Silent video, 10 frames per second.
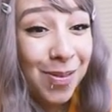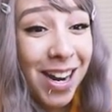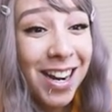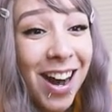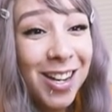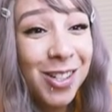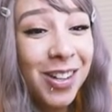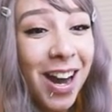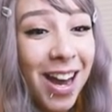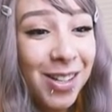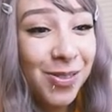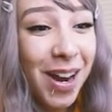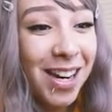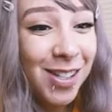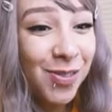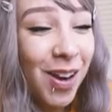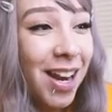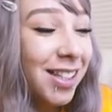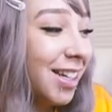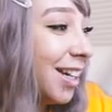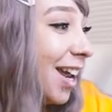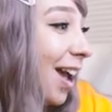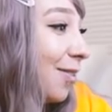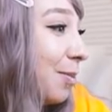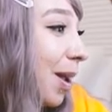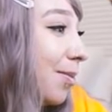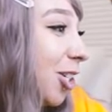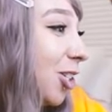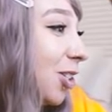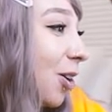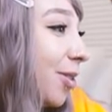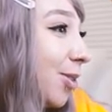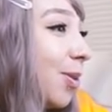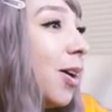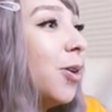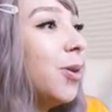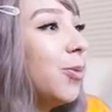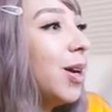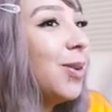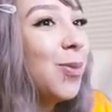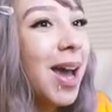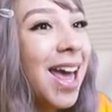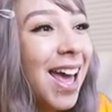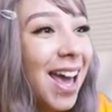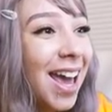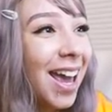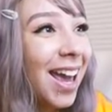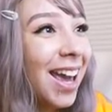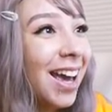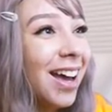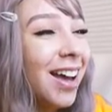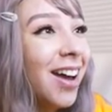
my gosh, you guys, Ren is finally gonna have a baby she's always wanted. Oh, it went away.